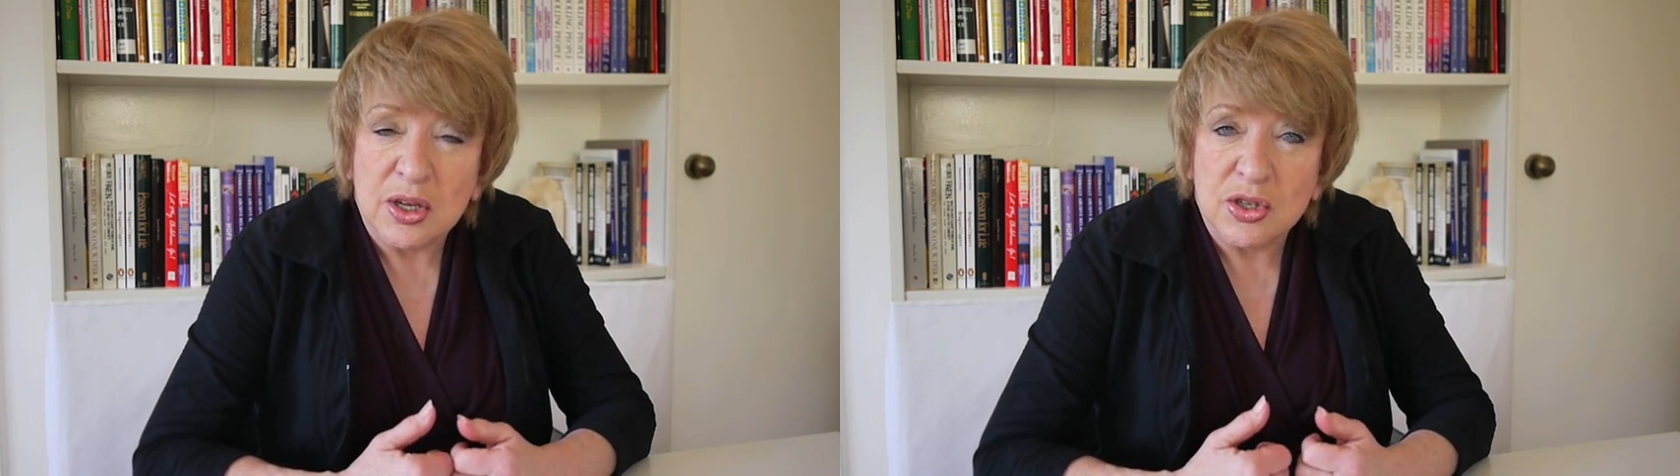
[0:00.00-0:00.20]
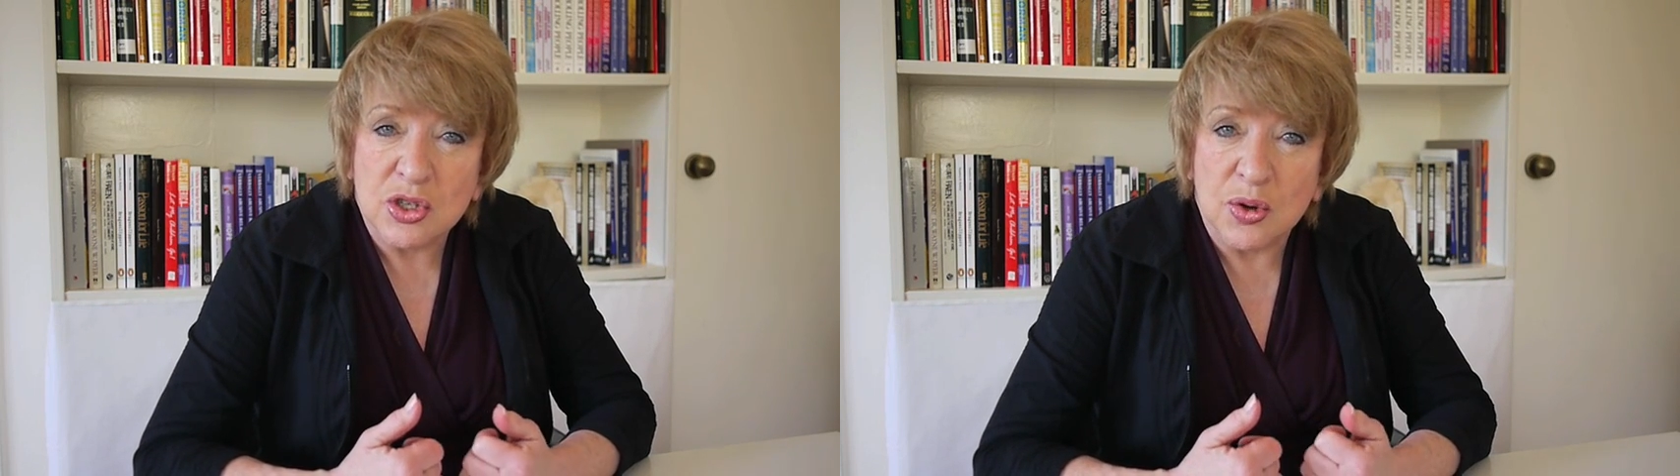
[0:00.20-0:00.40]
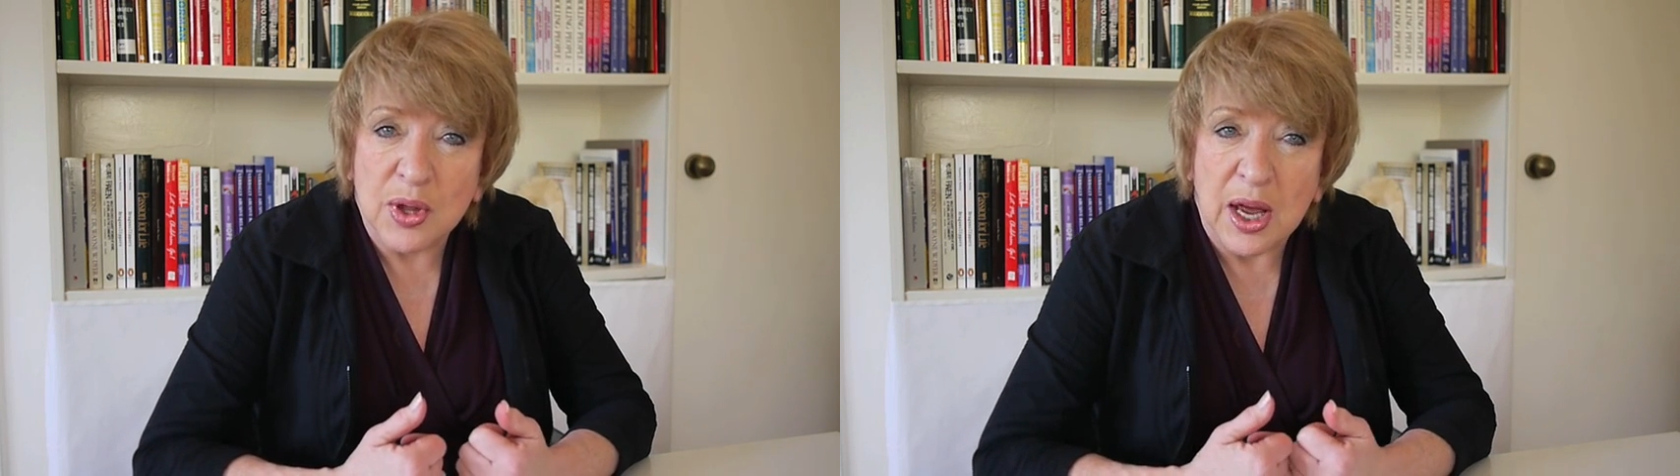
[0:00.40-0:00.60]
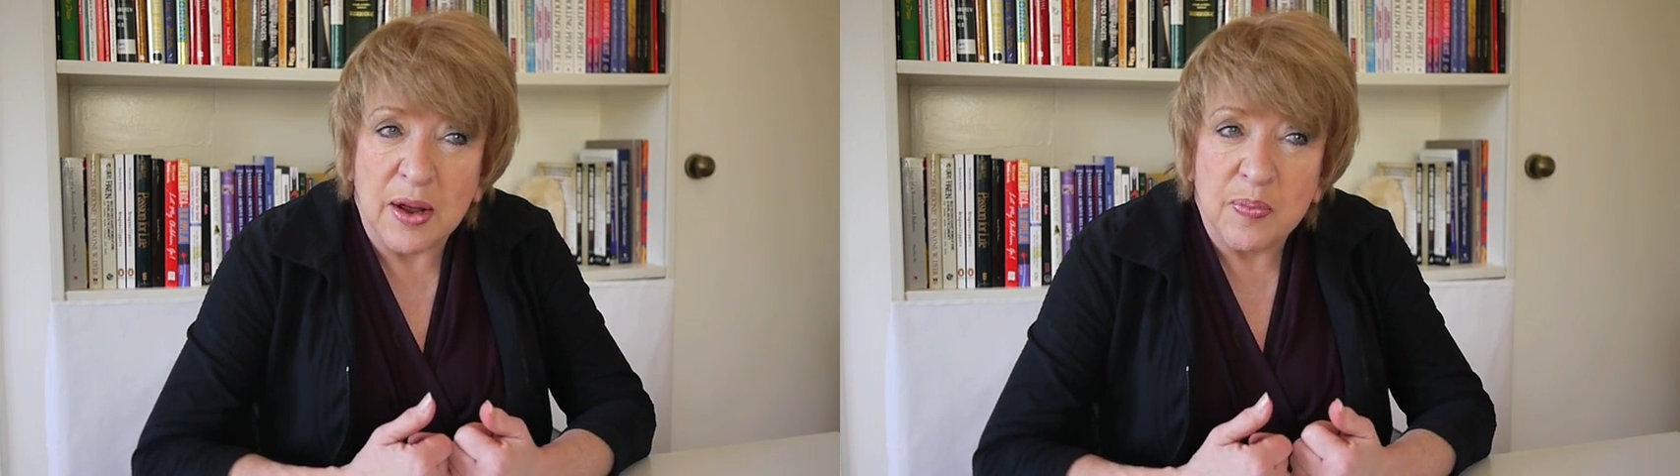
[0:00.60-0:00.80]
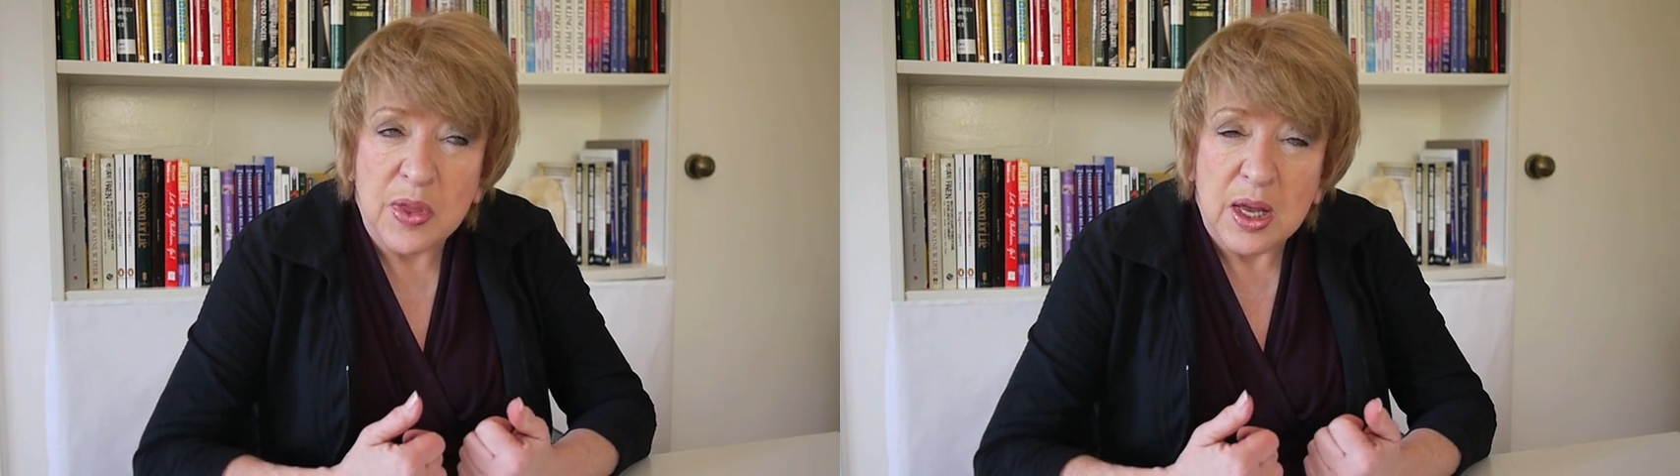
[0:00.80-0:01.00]
so
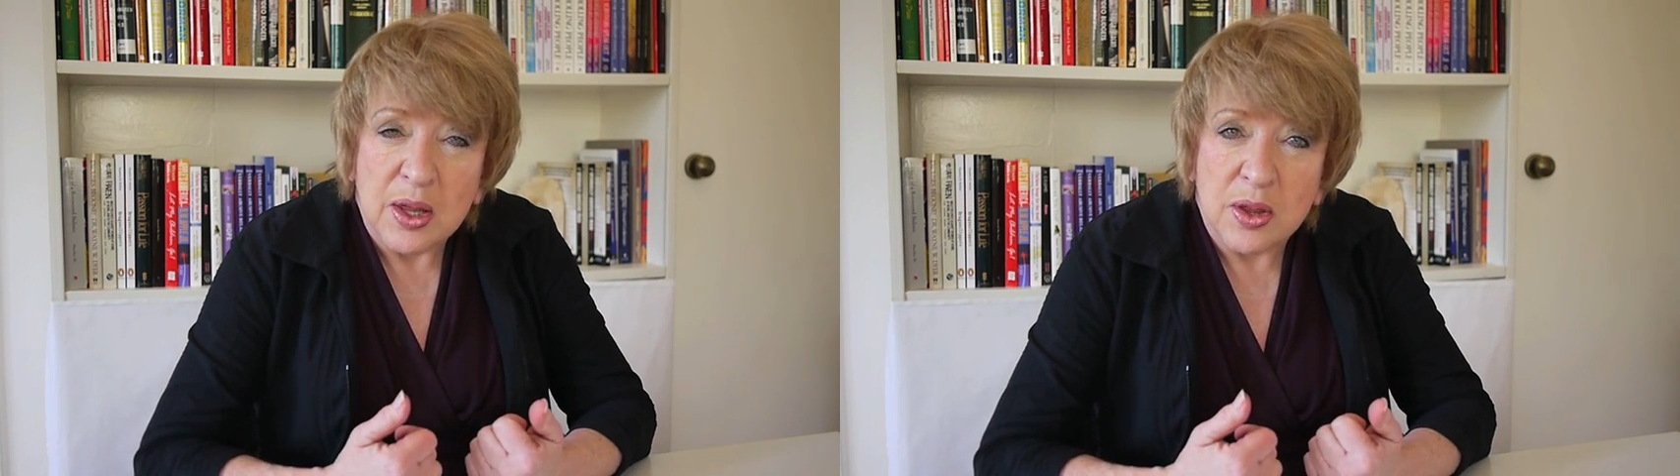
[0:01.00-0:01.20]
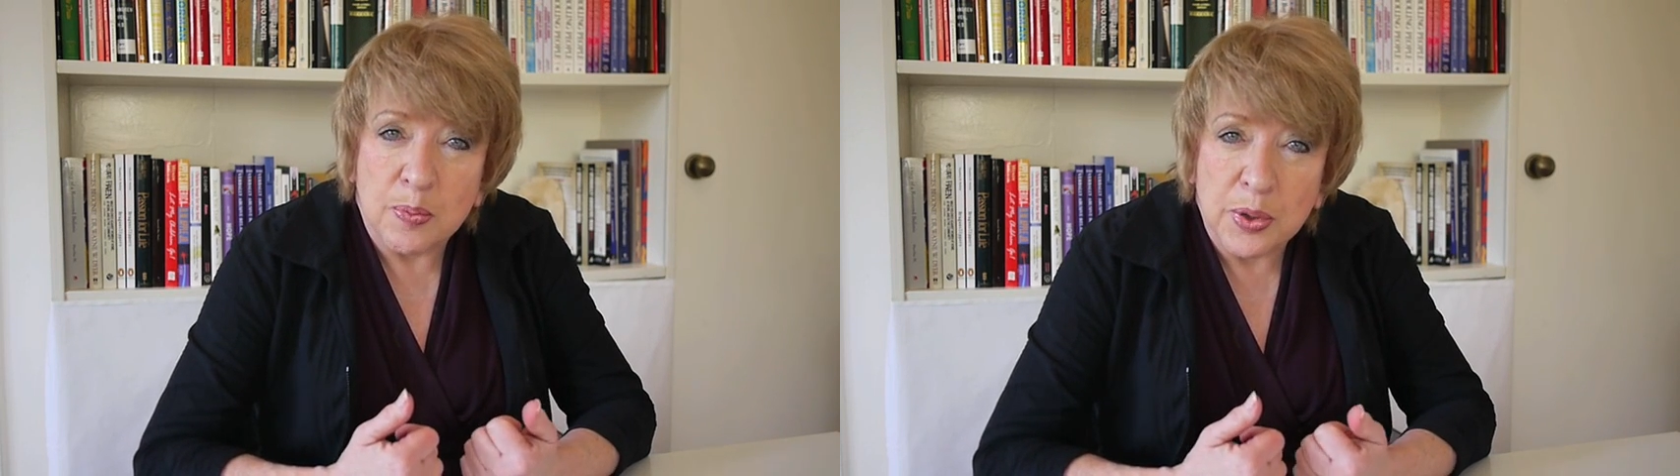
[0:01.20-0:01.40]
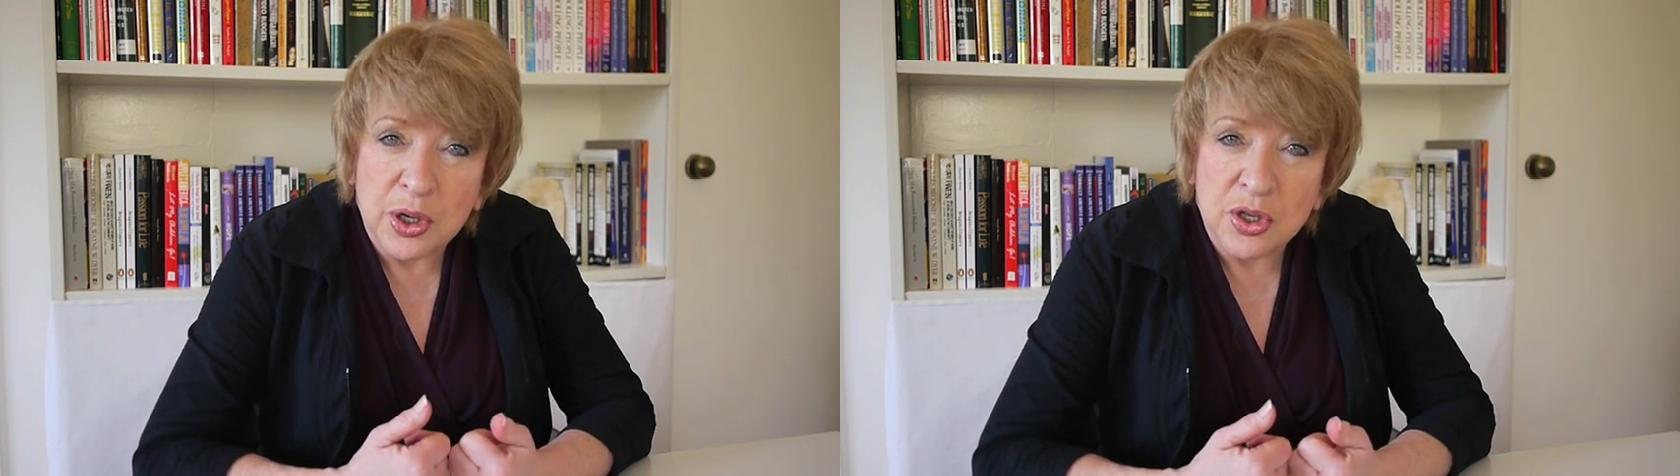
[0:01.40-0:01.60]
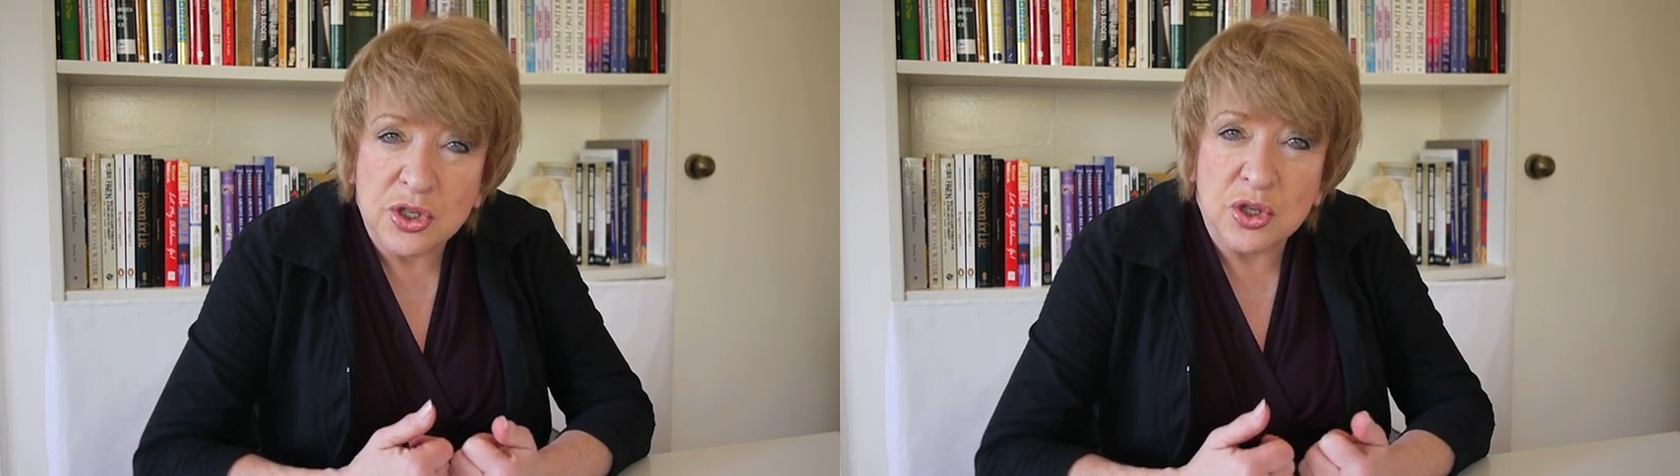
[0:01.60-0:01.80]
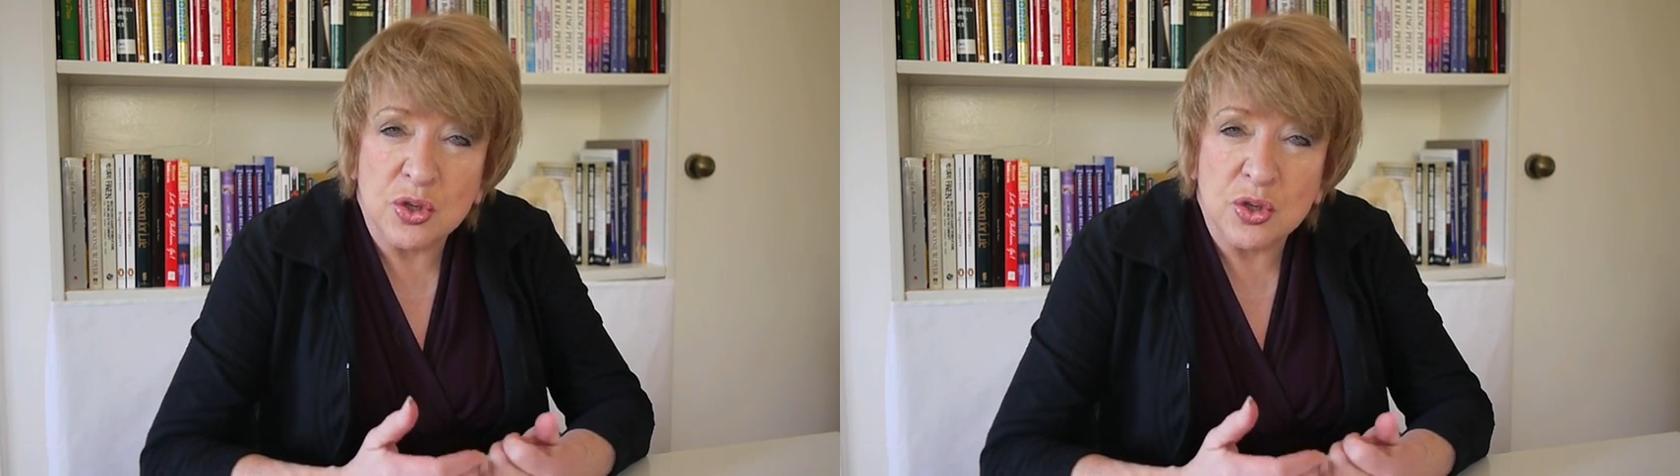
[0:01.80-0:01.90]
that the person